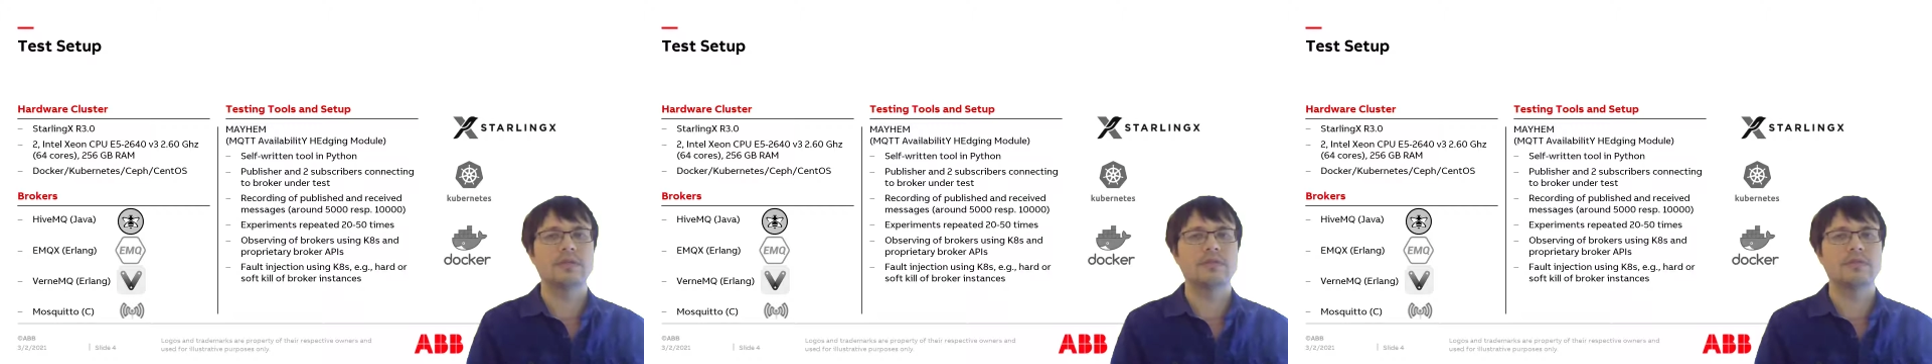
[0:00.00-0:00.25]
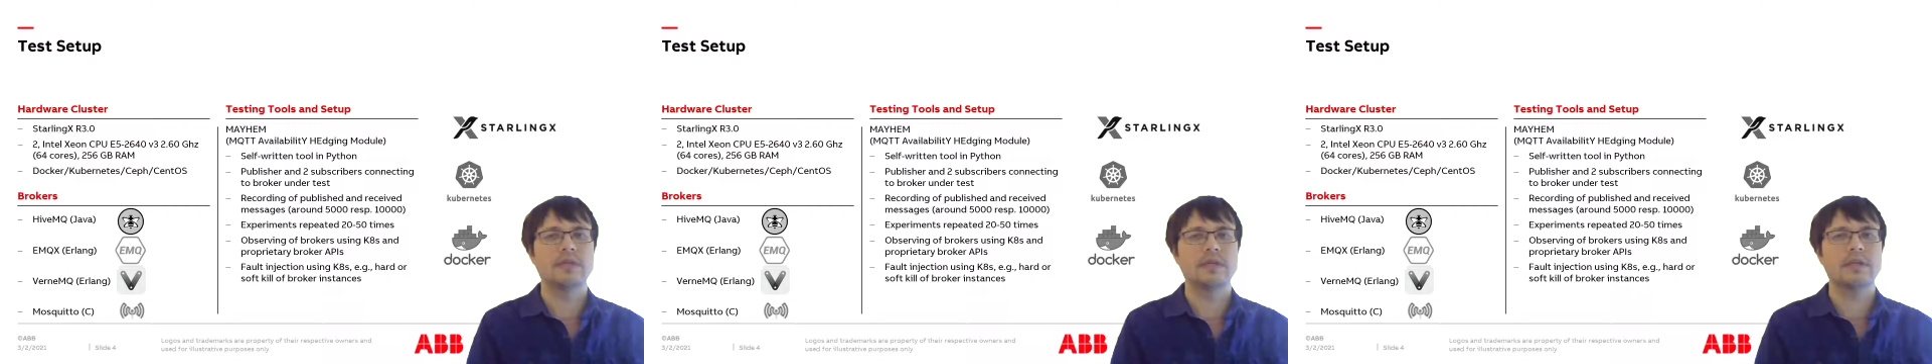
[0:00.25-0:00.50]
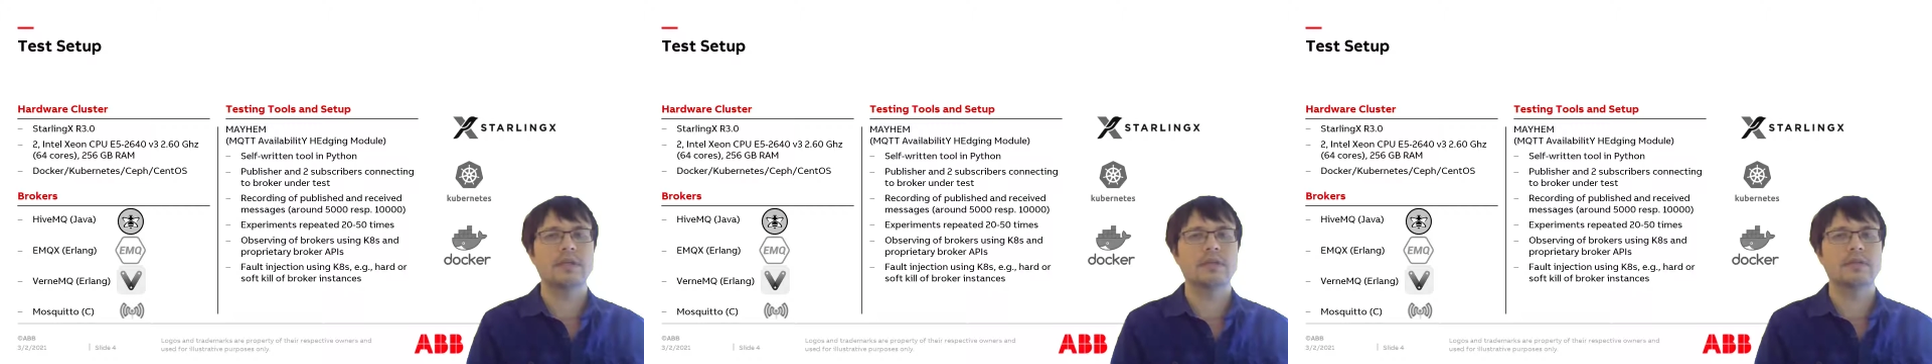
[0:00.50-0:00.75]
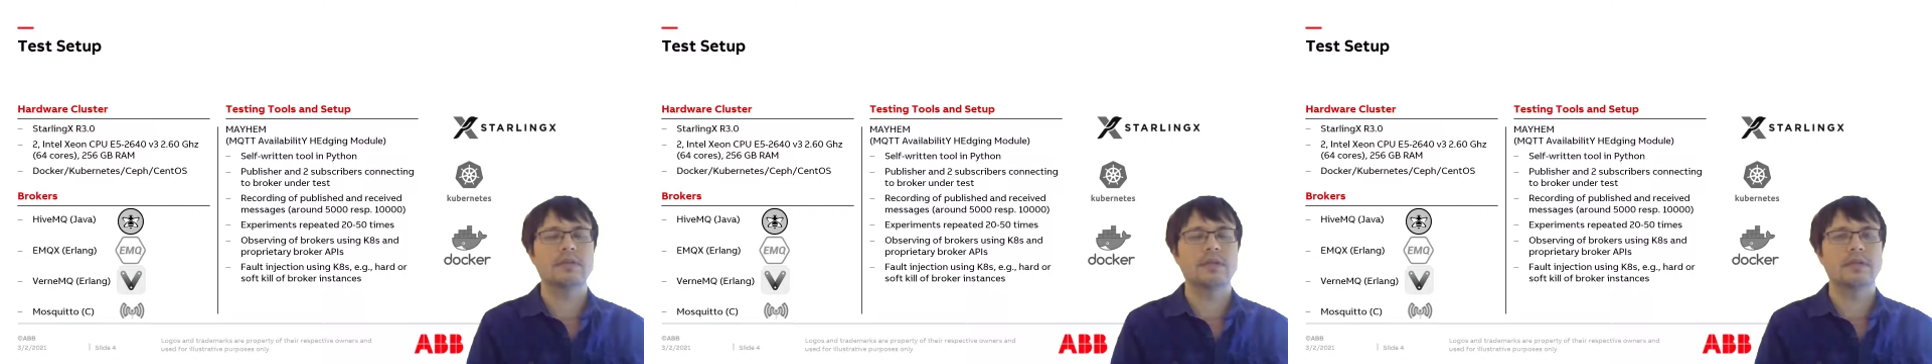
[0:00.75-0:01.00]
track
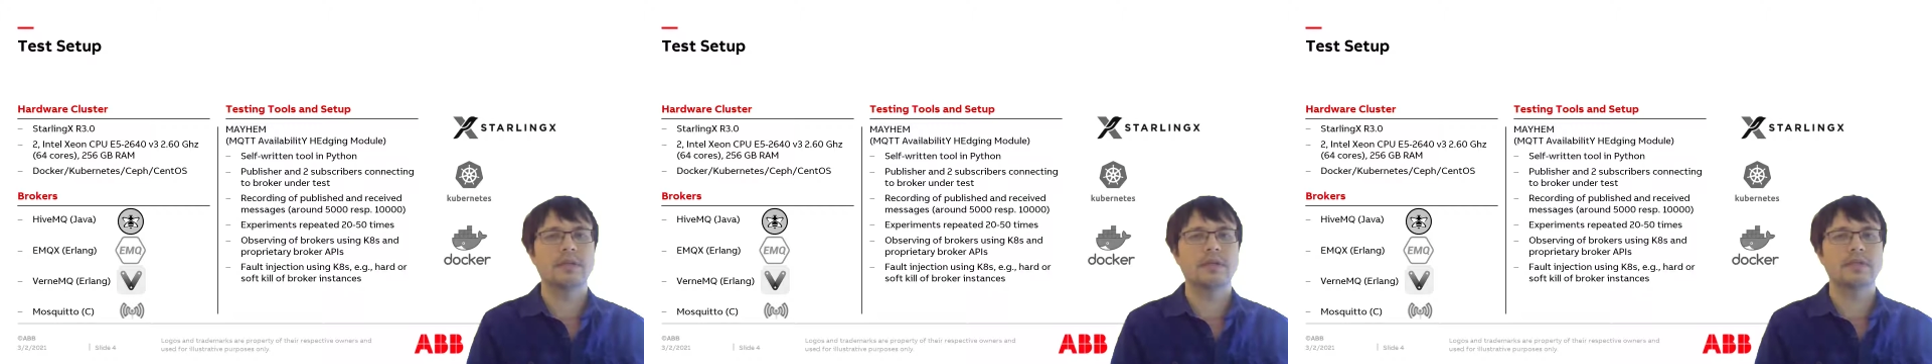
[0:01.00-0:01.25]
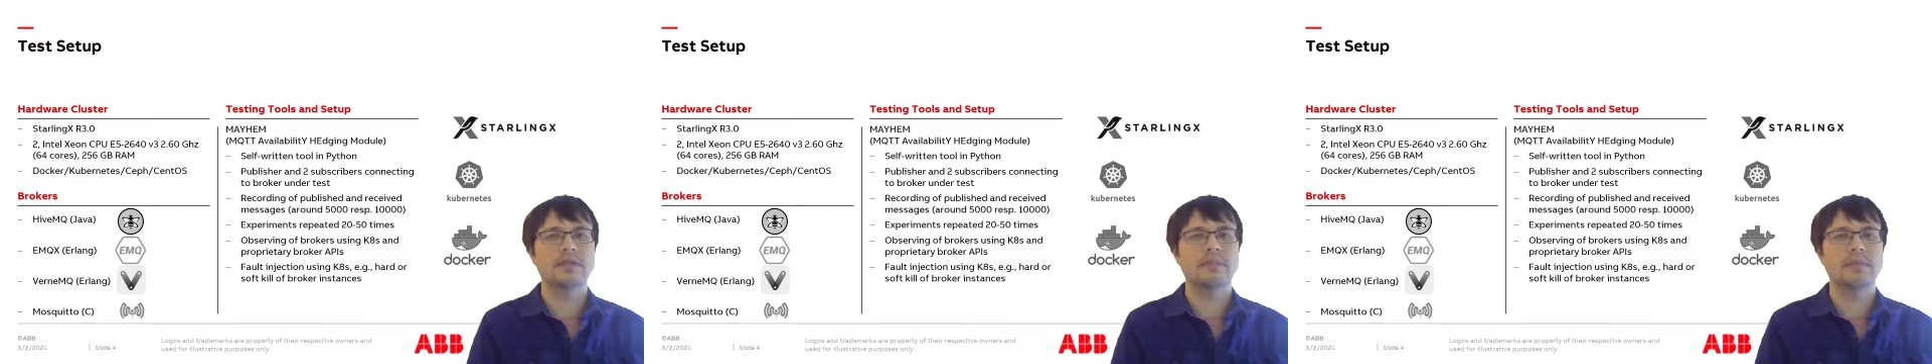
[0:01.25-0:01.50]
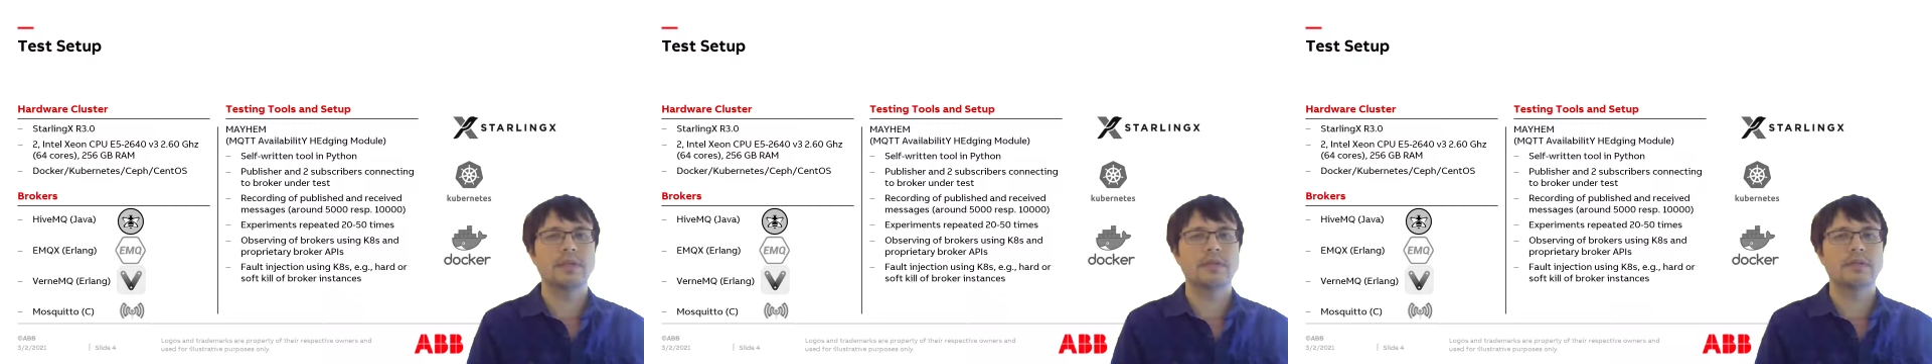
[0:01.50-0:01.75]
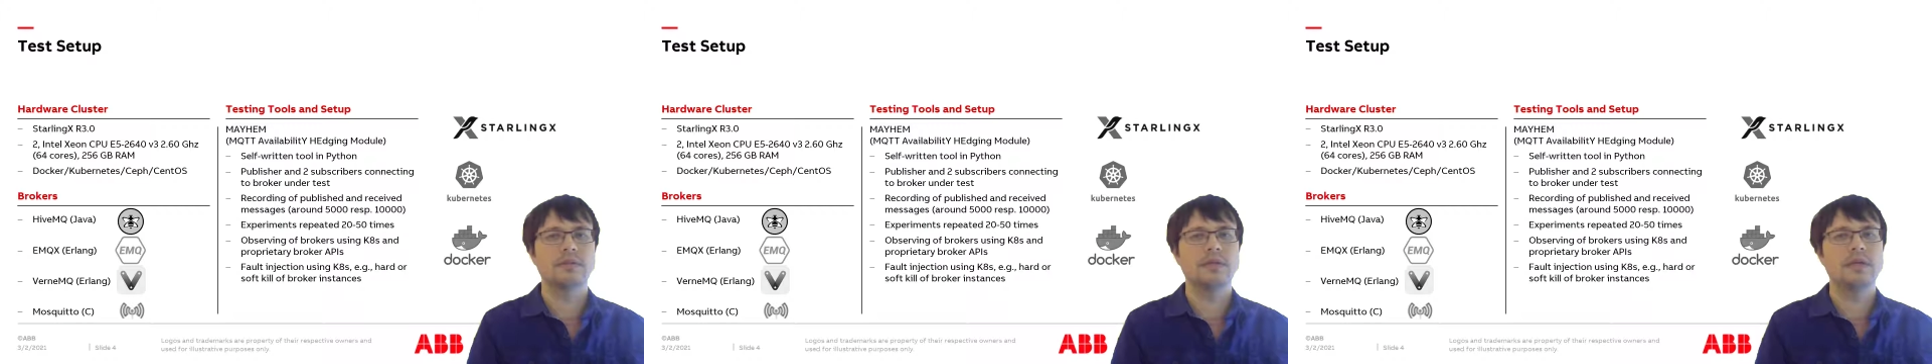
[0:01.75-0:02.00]
and analyze them
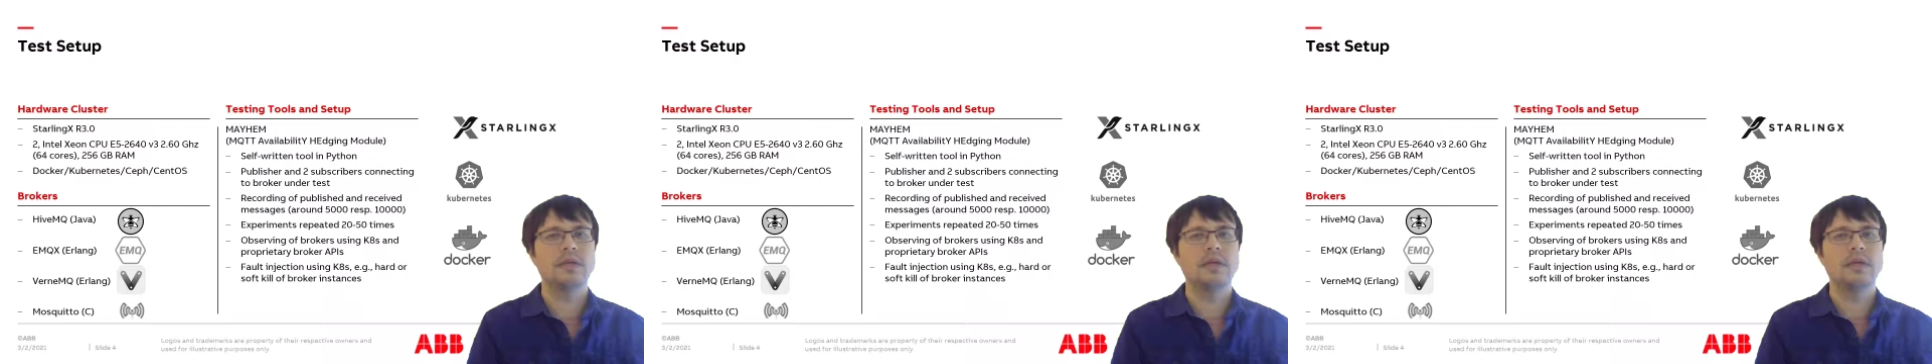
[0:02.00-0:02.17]
later.